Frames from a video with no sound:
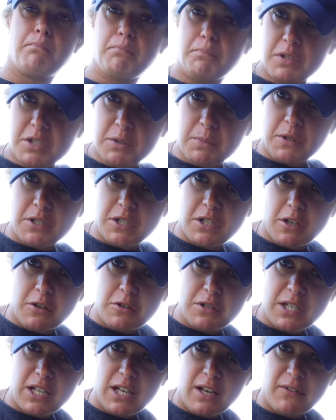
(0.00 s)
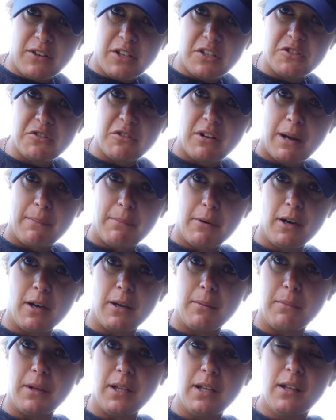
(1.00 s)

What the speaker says: Puss Puss and OC having a scrap behind me.